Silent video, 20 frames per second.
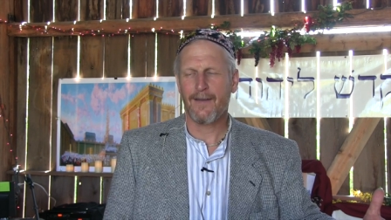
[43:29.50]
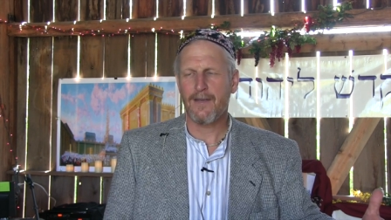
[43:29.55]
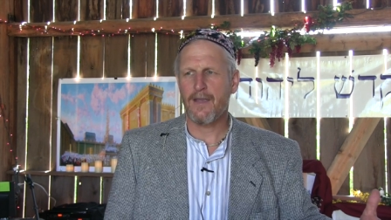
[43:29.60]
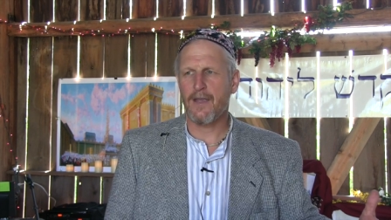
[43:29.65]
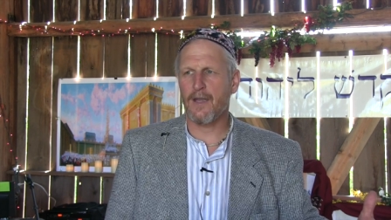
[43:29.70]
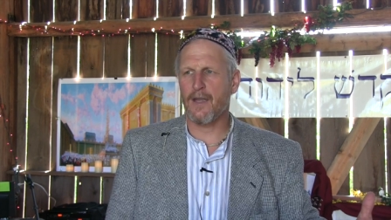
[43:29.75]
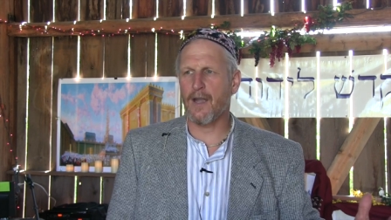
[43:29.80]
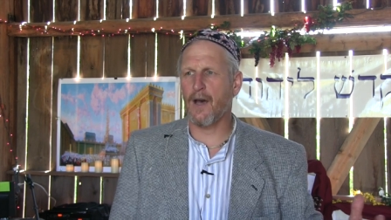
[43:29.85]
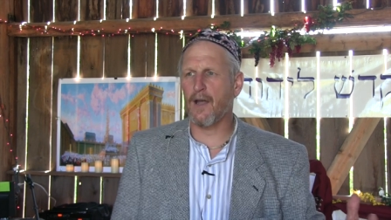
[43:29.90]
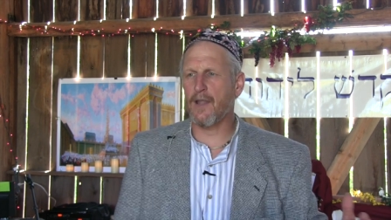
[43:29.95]

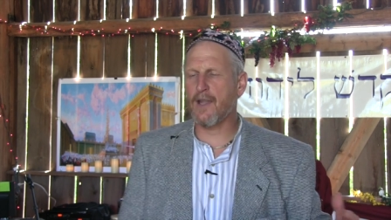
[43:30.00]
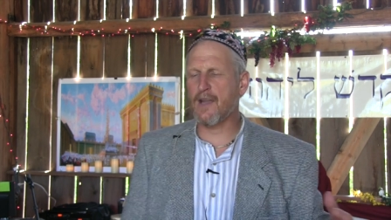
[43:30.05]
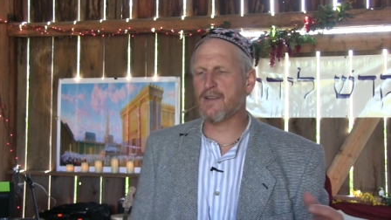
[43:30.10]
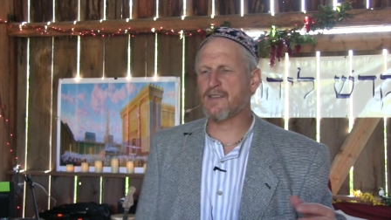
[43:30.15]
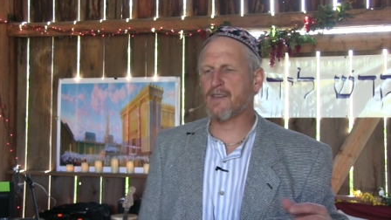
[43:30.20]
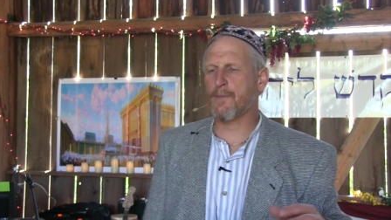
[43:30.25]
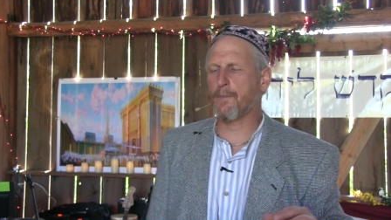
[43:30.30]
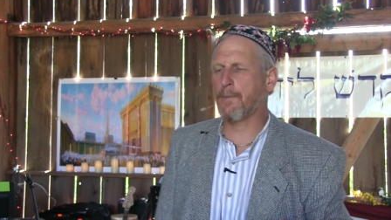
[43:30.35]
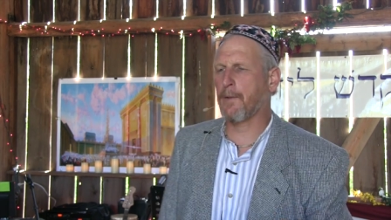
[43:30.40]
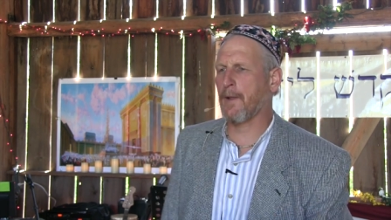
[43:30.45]
You know,
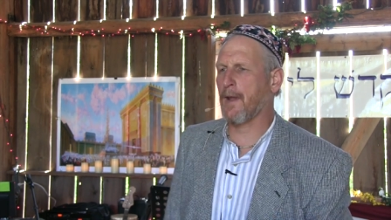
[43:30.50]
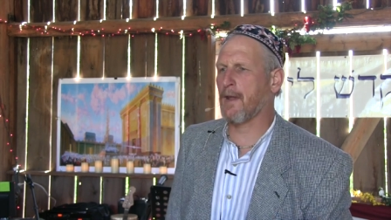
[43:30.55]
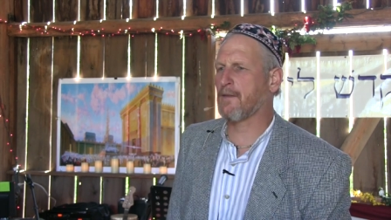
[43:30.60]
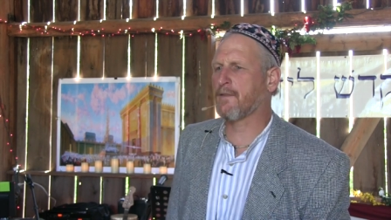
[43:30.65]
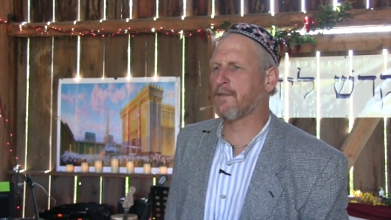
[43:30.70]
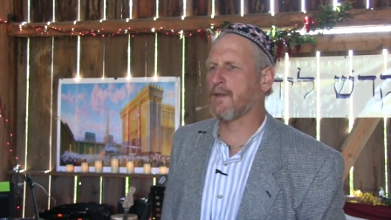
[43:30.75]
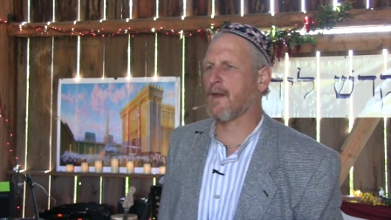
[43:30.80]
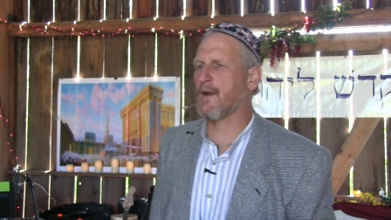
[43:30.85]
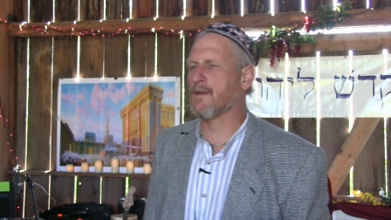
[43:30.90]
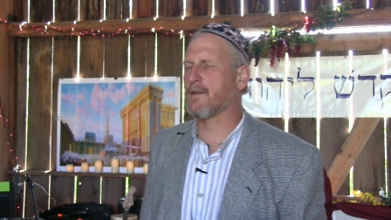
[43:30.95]
there's a
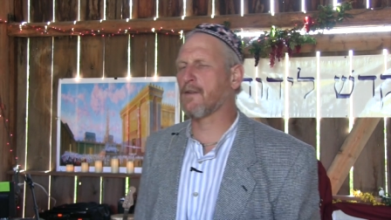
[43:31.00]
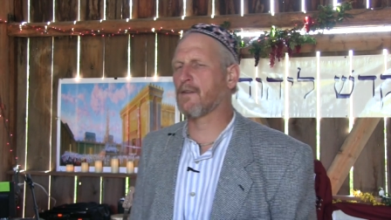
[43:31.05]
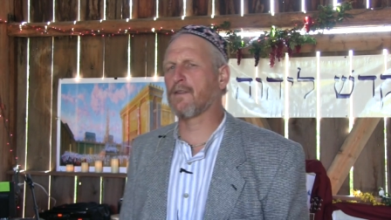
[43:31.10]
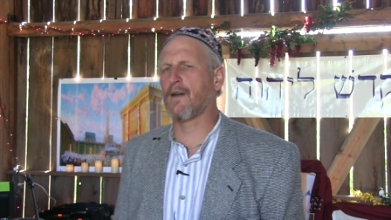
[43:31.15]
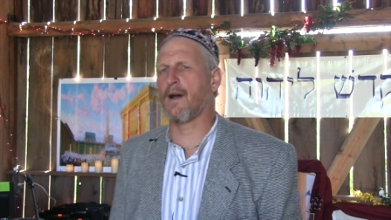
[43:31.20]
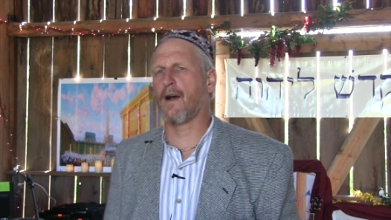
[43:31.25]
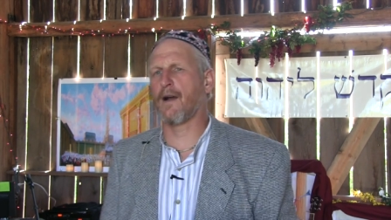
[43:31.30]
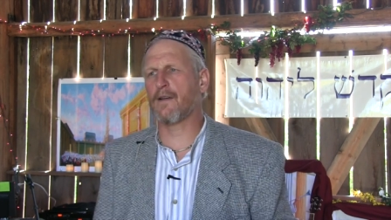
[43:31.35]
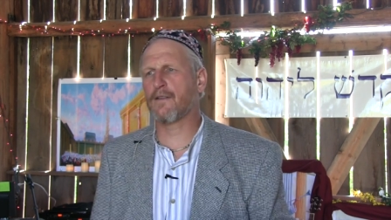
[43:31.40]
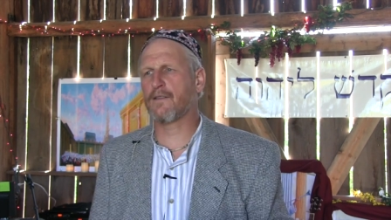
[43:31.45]
place there in the
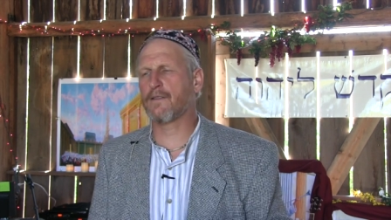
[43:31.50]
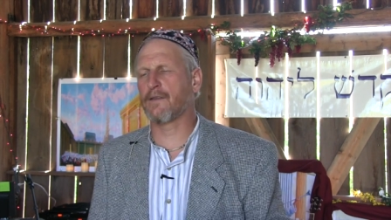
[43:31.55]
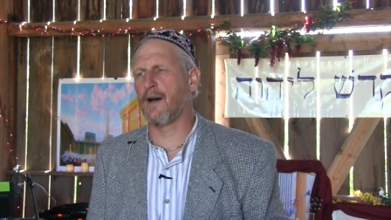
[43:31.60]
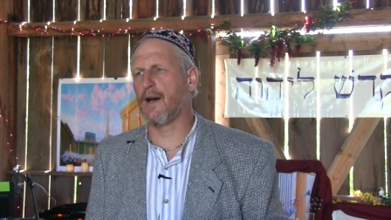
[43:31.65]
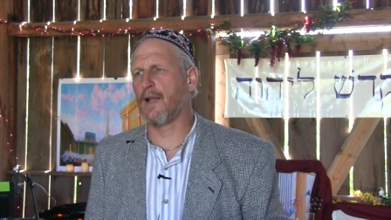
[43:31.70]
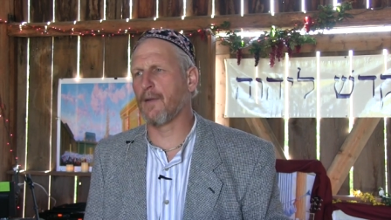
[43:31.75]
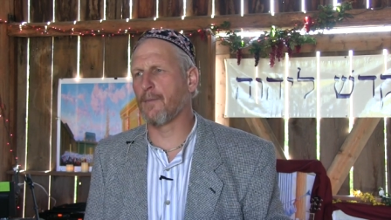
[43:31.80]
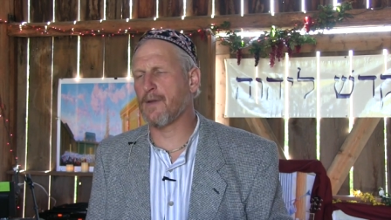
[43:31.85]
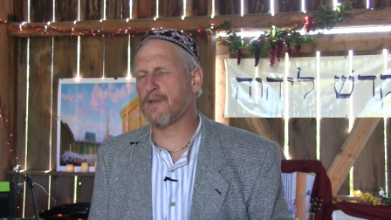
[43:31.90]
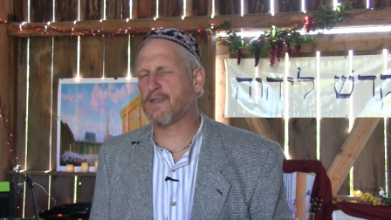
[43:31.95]
Song of
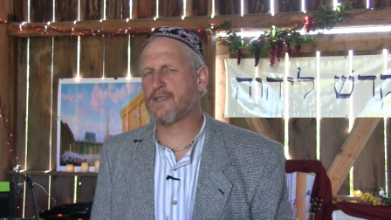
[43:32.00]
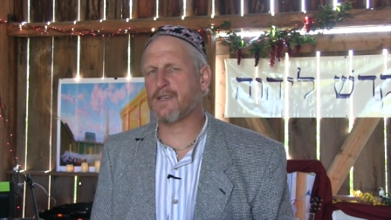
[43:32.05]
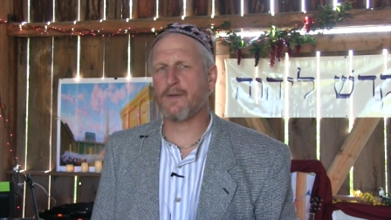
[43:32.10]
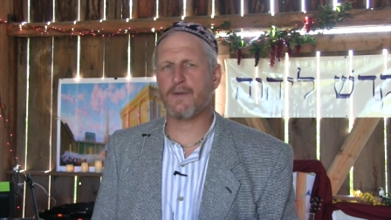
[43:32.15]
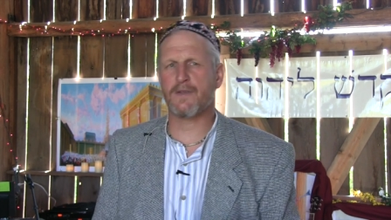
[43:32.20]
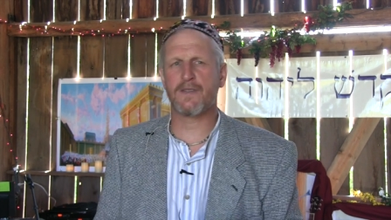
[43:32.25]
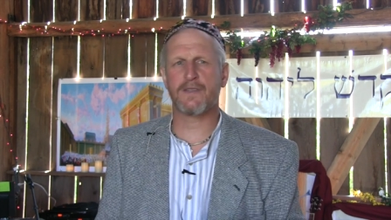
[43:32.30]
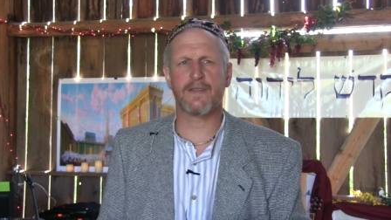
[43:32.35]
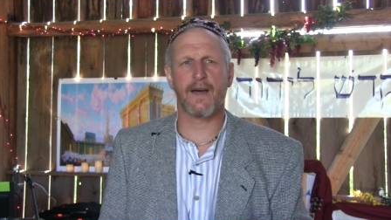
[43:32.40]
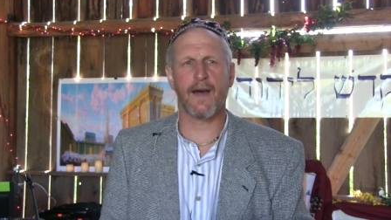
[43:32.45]
Solomon, she
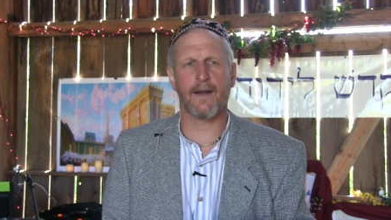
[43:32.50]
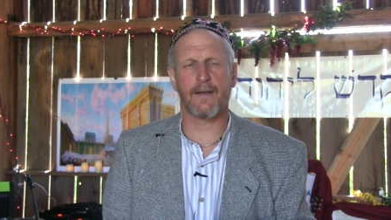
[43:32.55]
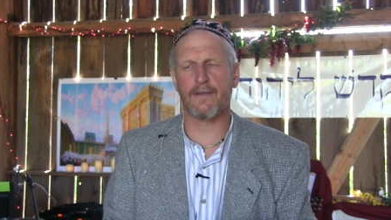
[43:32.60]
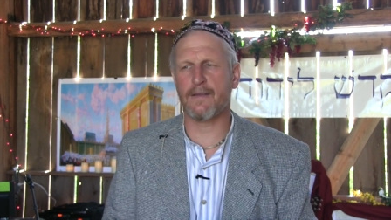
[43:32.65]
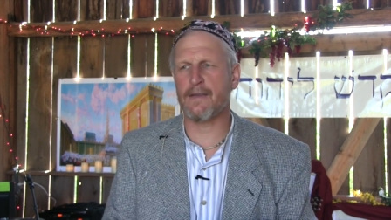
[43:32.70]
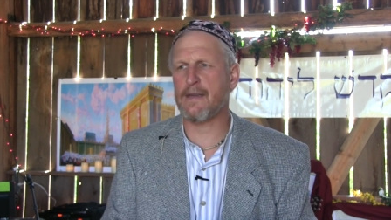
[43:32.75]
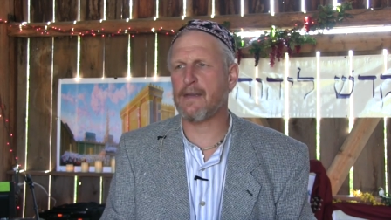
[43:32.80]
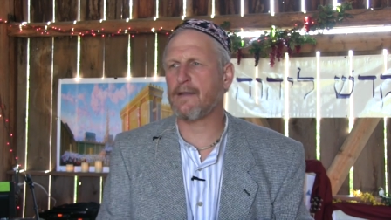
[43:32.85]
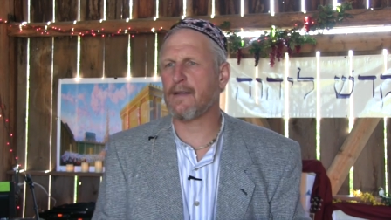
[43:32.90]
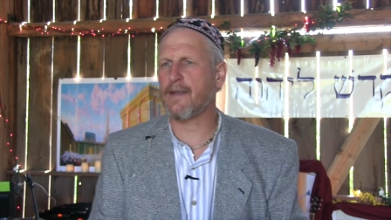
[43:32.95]
was tucked
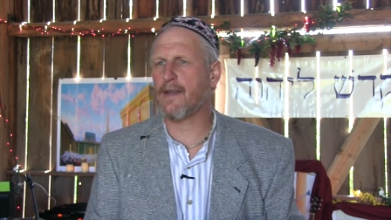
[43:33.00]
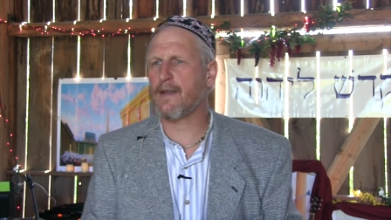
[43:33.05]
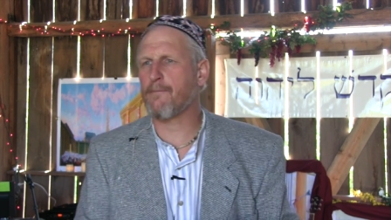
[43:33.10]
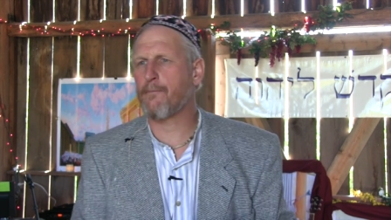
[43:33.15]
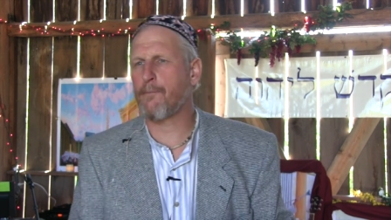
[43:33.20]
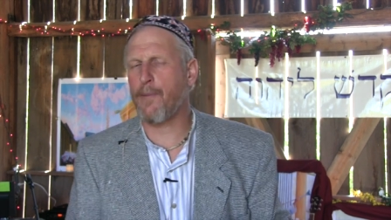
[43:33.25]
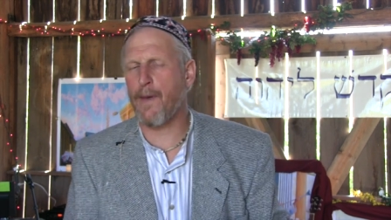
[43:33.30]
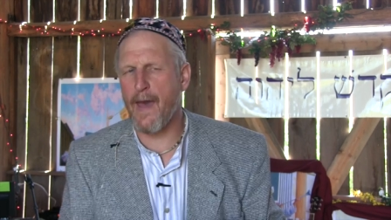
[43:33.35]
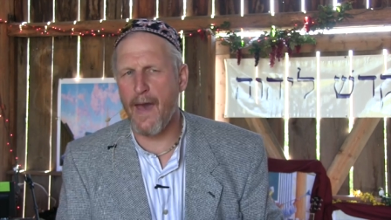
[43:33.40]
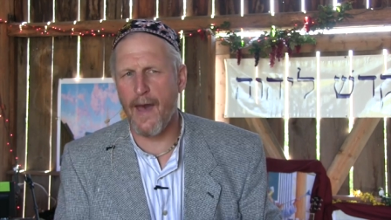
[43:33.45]
neatly
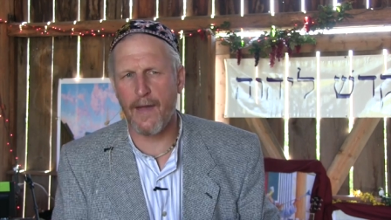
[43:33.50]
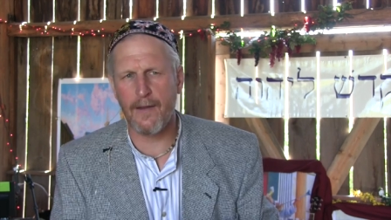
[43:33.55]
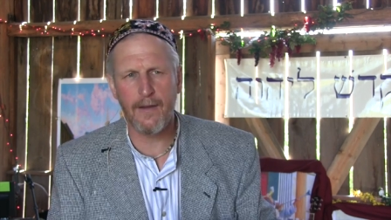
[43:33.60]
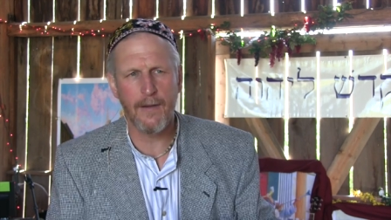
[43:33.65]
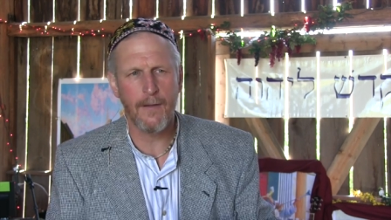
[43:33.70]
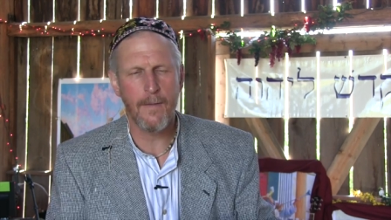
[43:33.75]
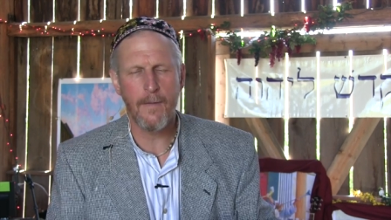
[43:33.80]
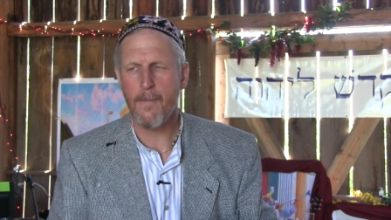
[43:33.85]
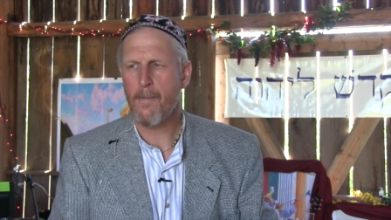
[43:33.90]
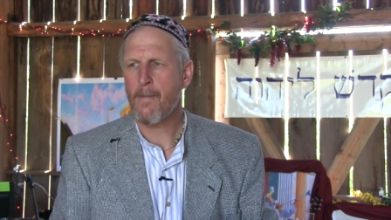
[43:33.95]
in
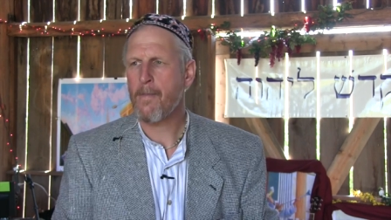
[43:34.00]
bed.